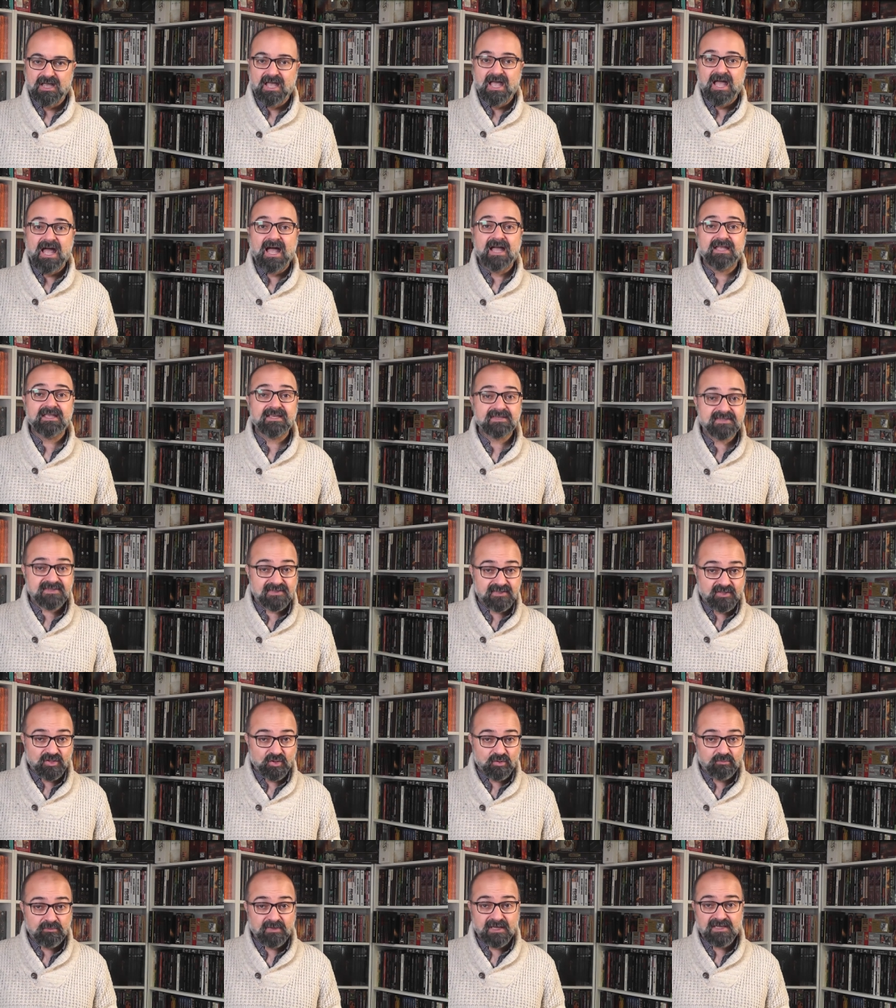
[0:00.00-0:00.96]
I
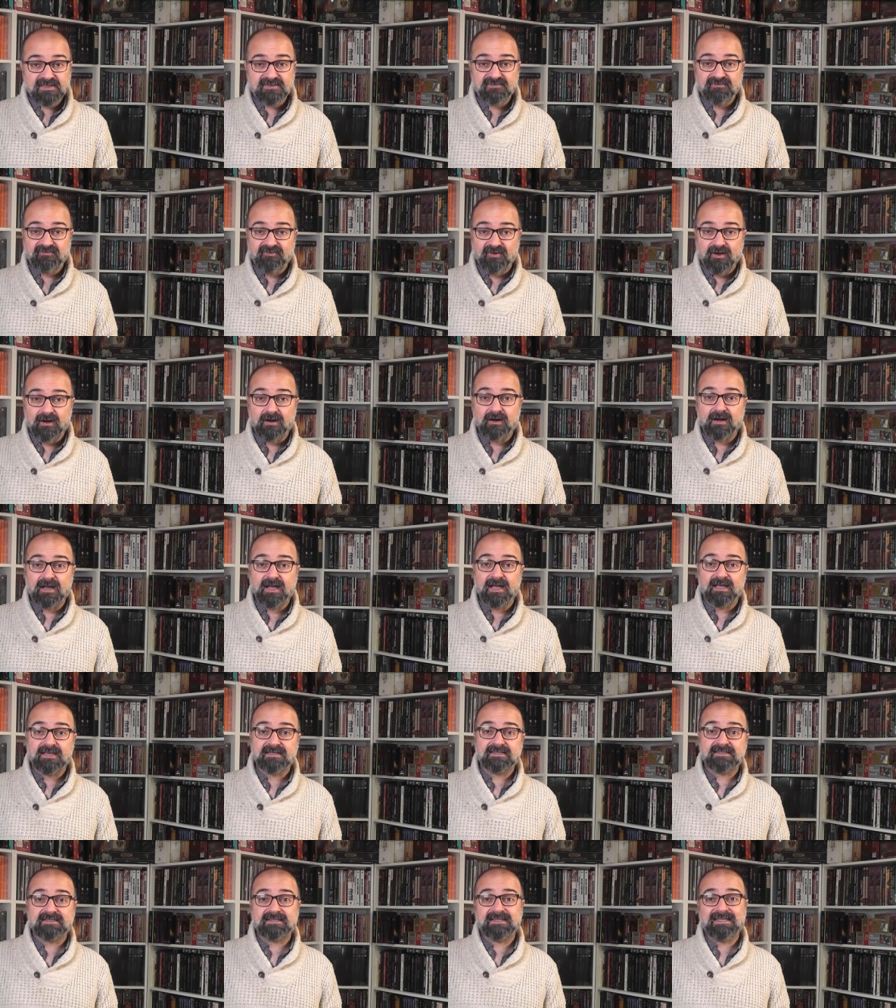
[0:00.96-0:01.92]
assume as far
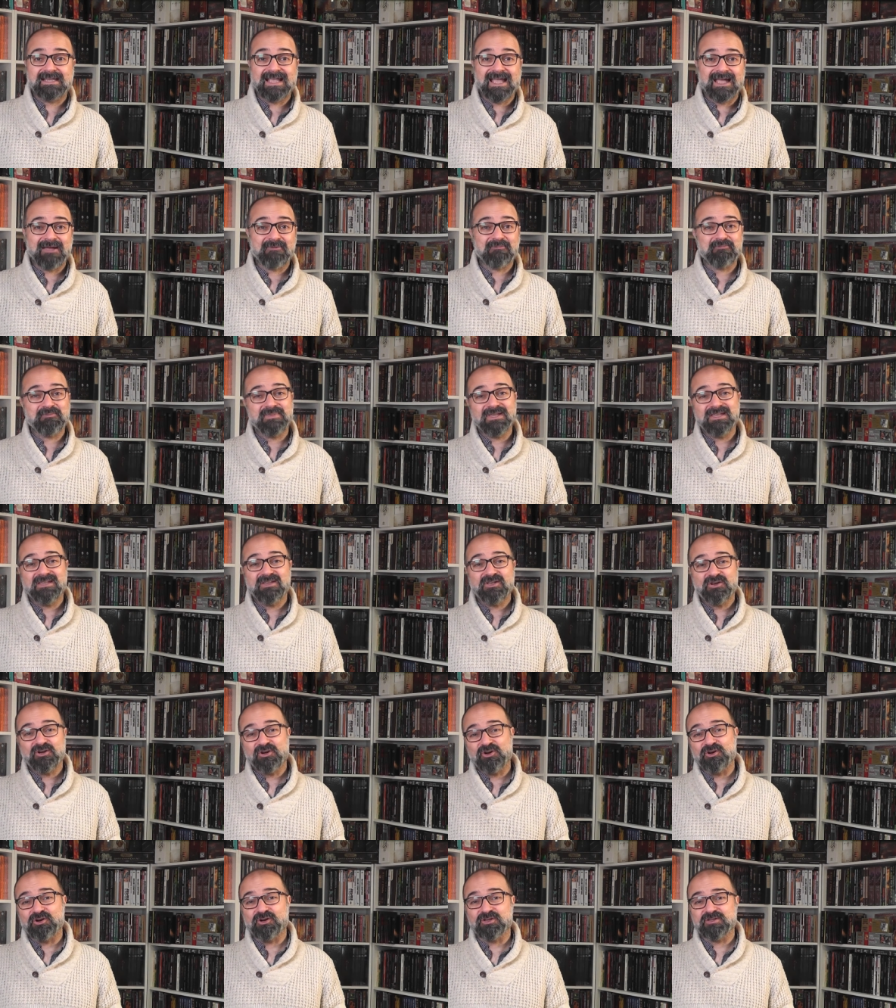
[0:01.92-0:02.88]
as can be
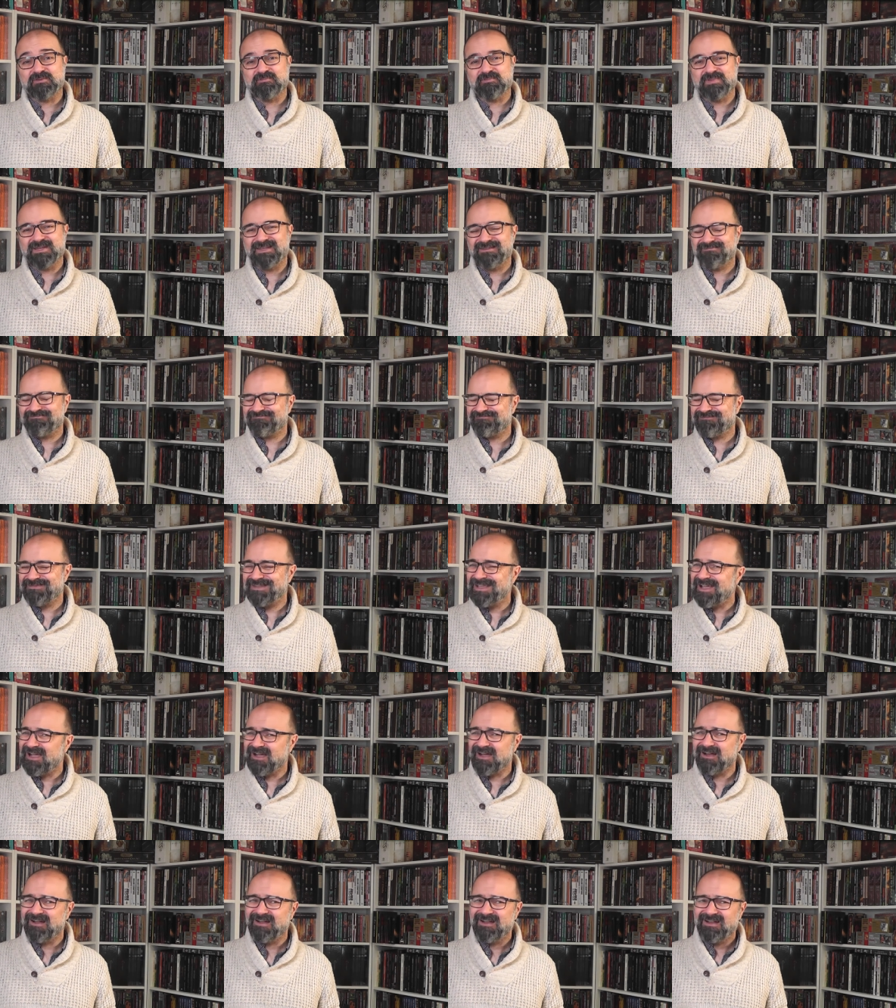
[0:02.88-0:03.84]
heard, but
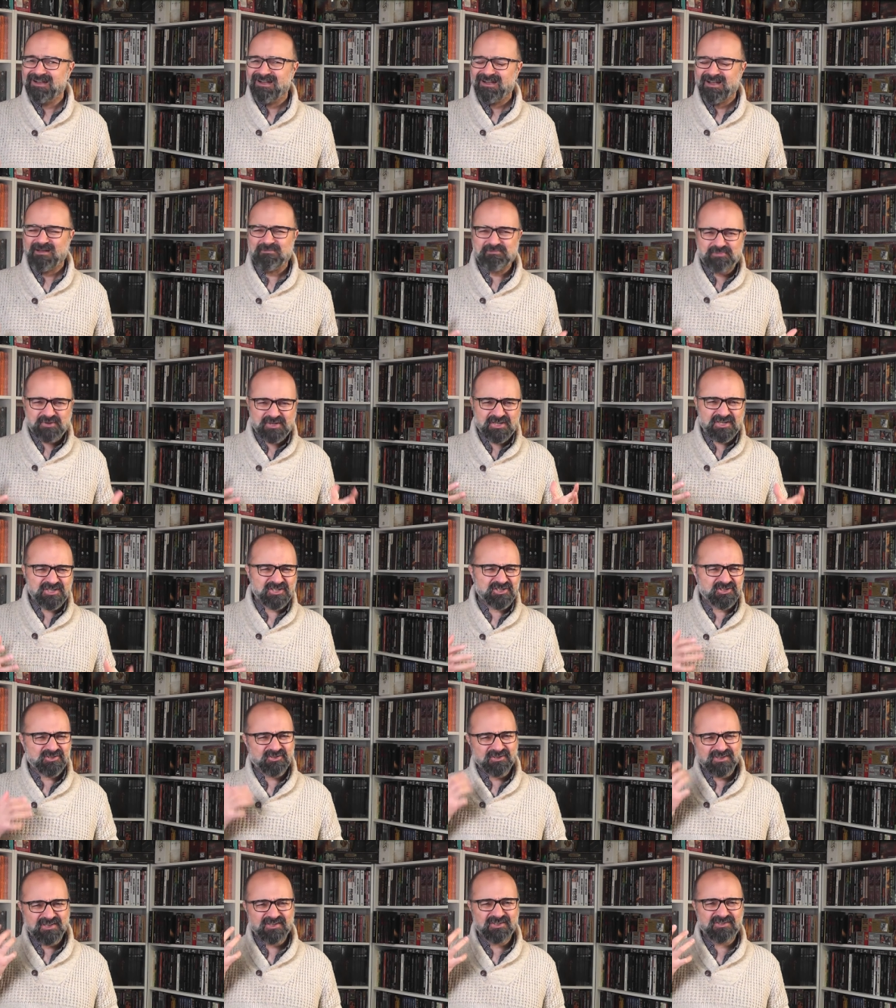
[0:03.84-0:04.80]
yeah, I'm pretty
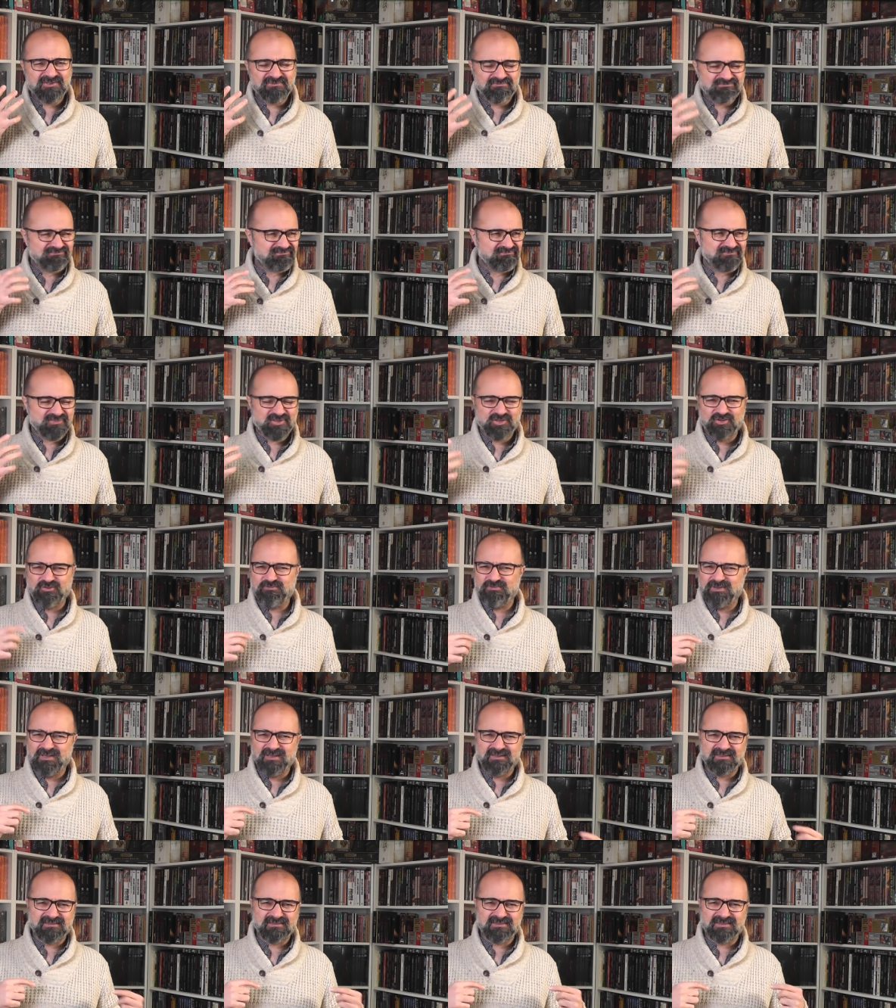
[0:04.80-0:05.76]
sure there should
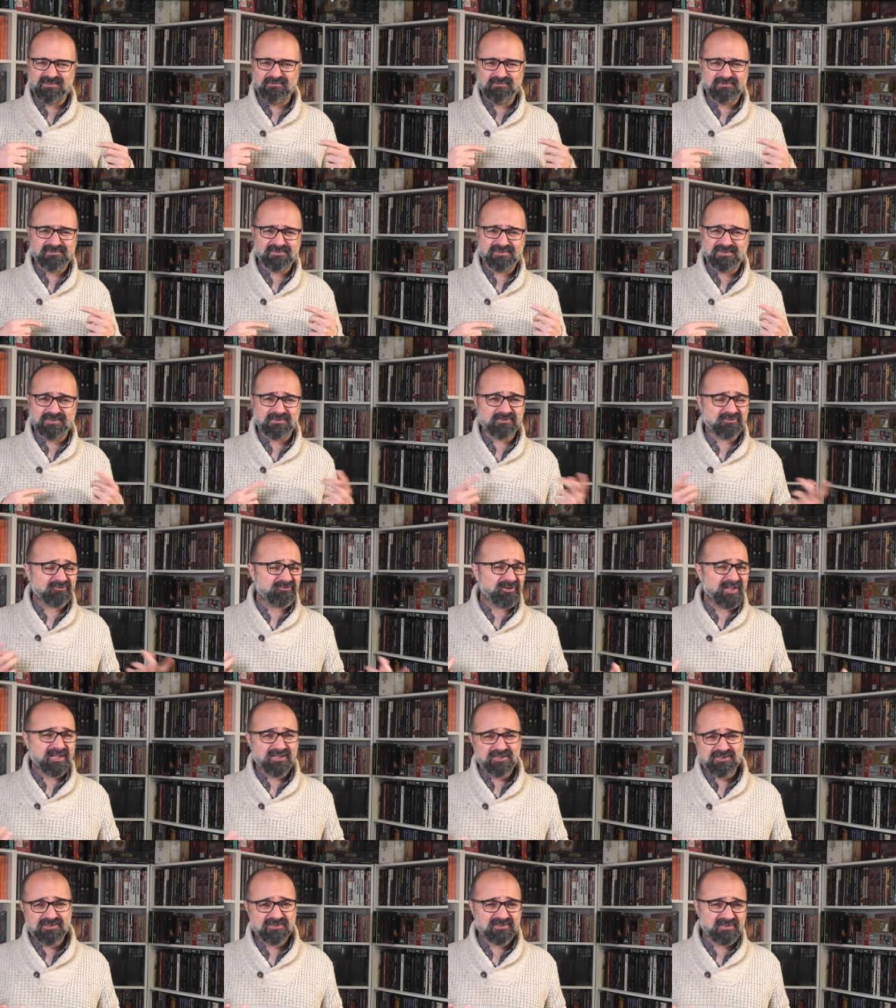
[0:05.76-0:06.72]
be some sort of
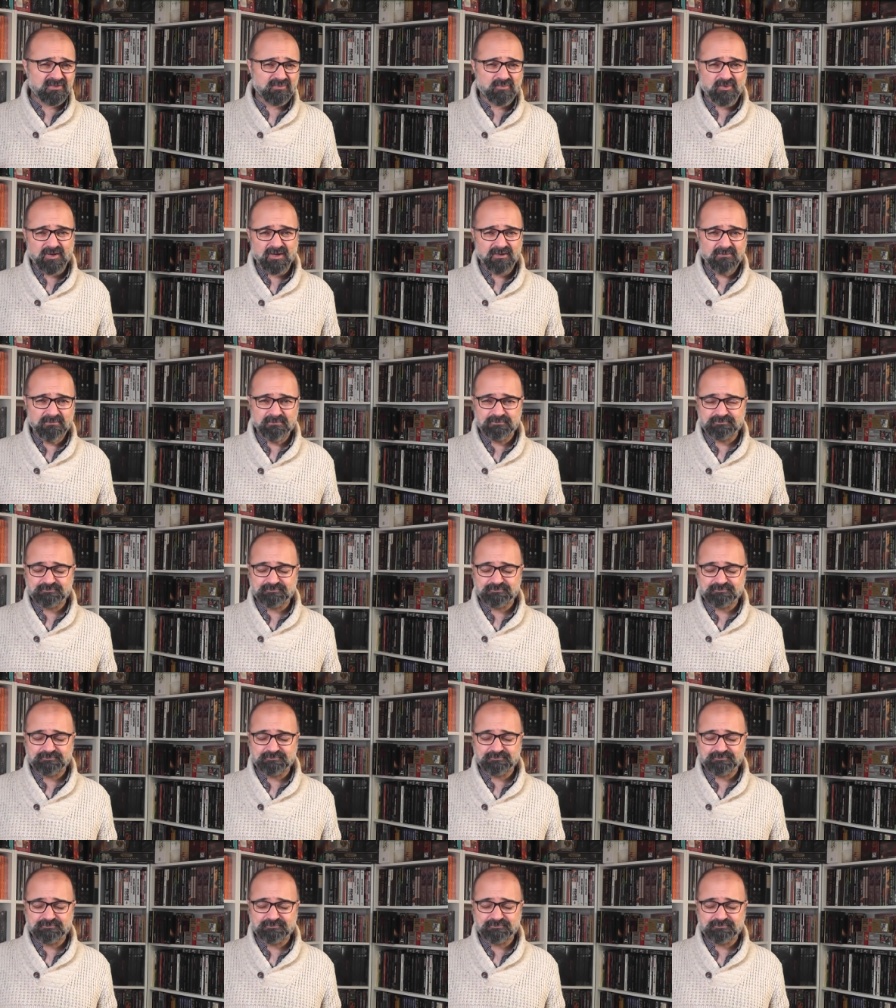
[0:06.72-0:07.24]
range somewhere.